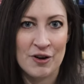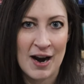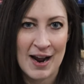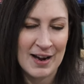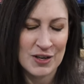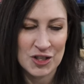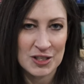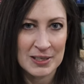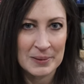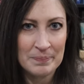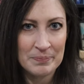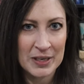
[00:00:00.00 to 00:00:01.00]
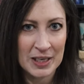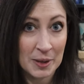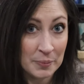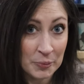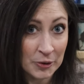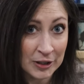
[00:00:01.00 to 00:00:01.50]
I actually pick it
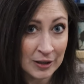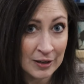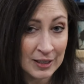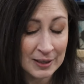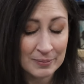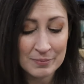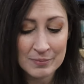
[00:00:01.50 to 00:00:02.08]
up and work on it.